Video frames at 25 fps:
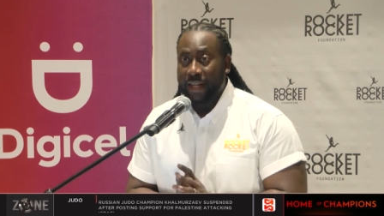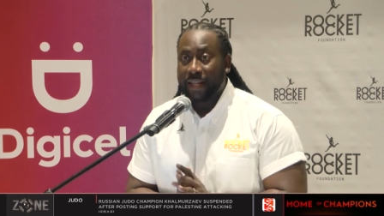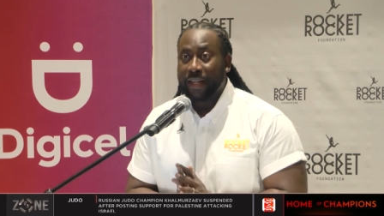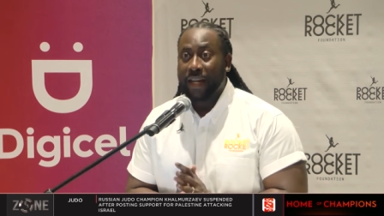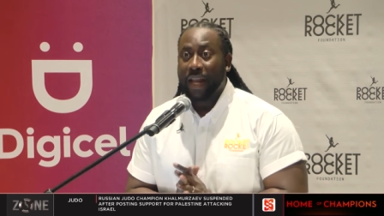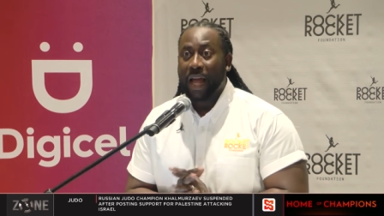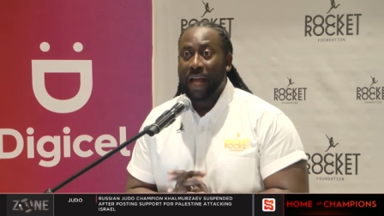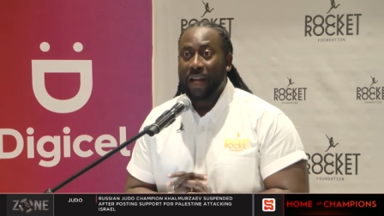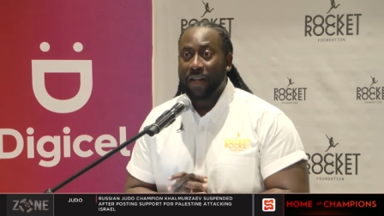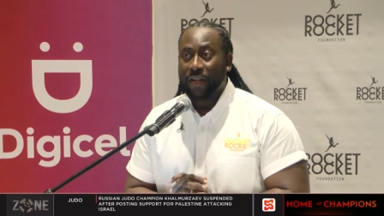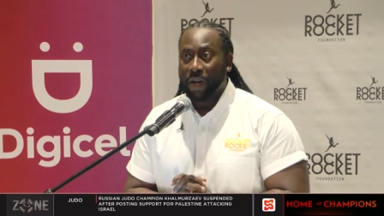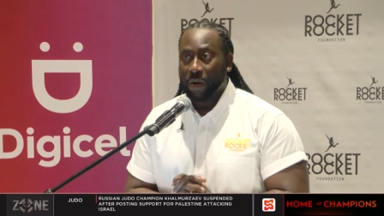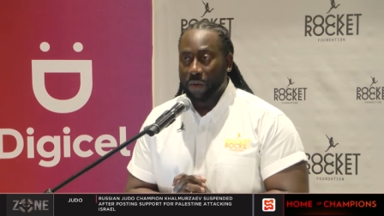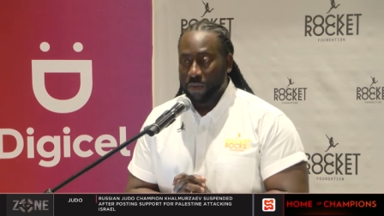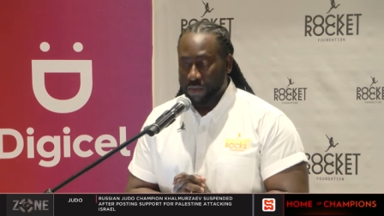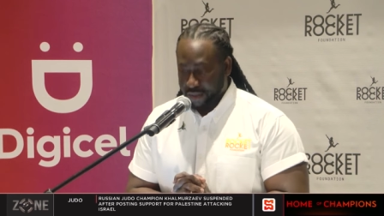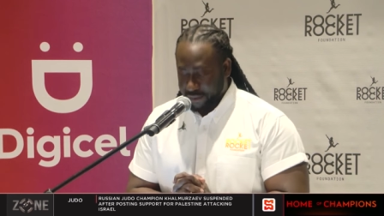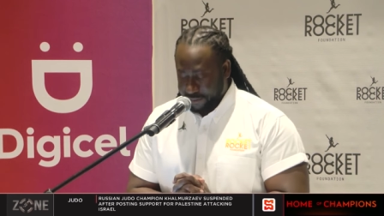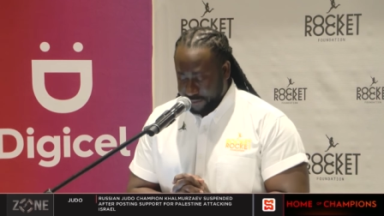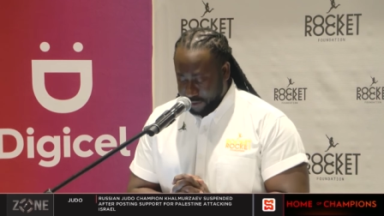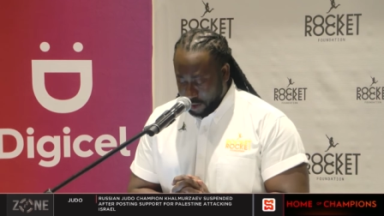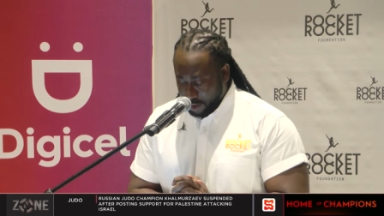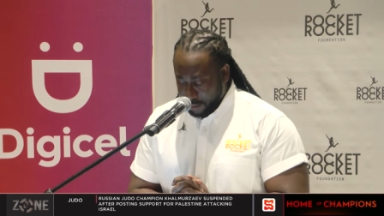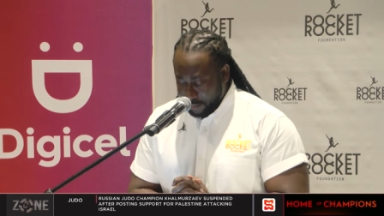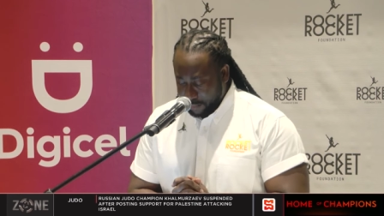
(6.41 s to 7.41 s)
in and
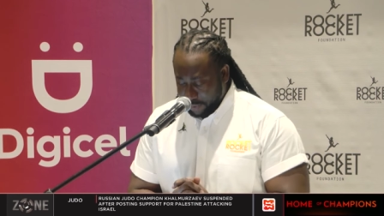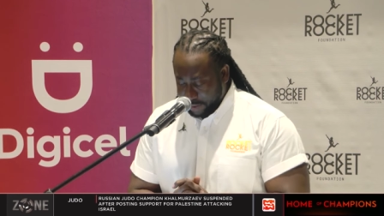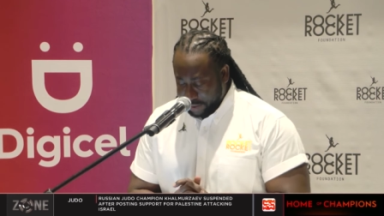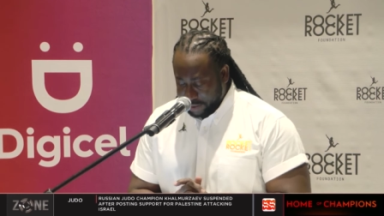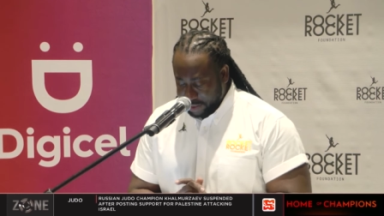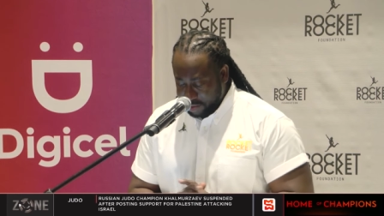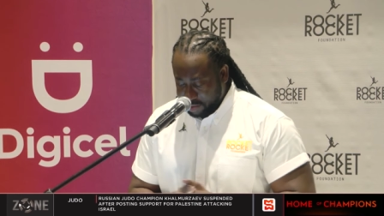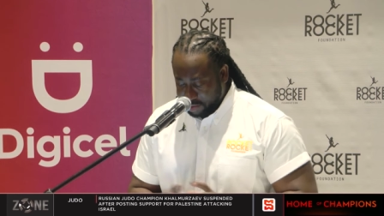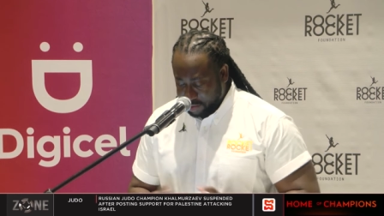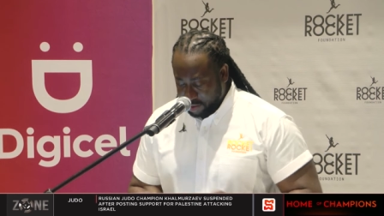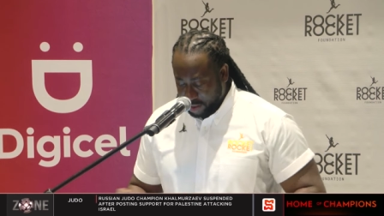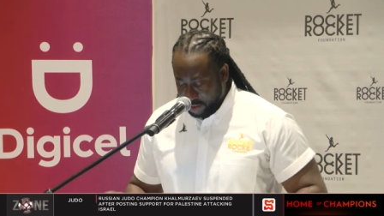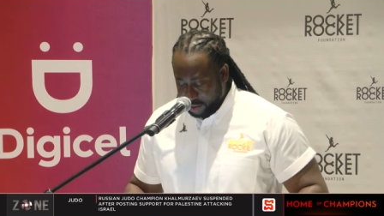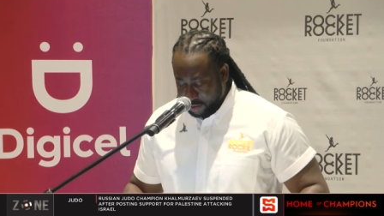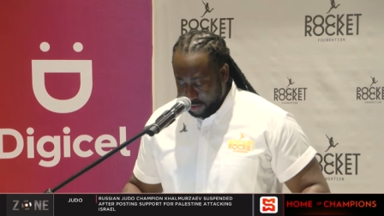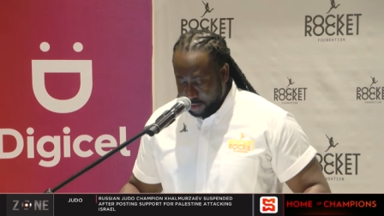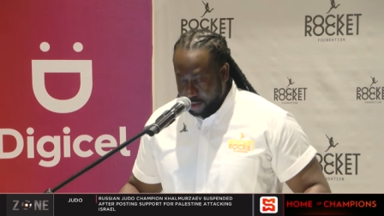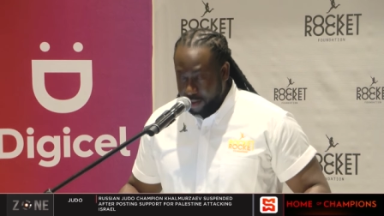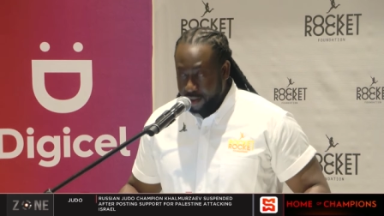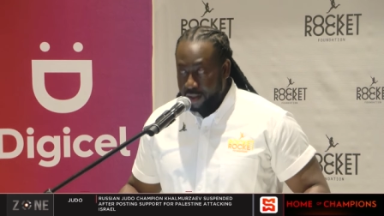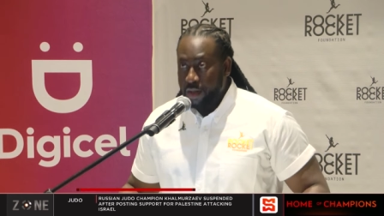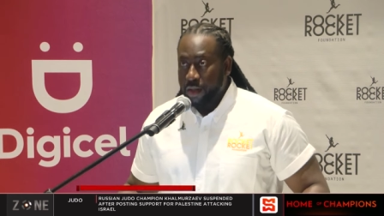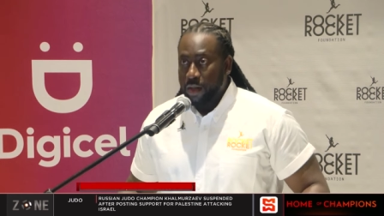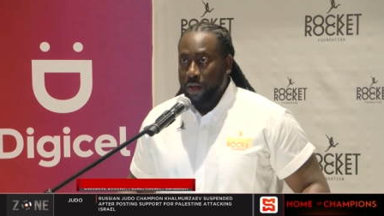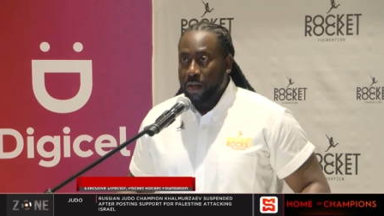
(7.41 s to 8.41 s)
out of competition,